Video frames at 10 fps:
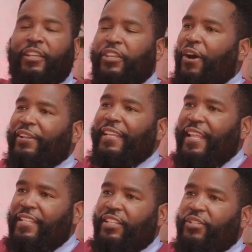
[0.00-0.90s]
Y'all need
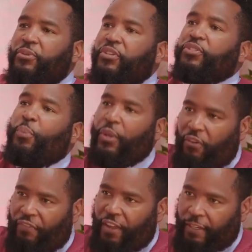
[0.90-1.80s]
institutions, we're
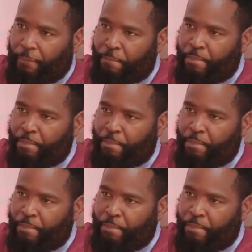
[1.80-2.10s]
gonna fund them.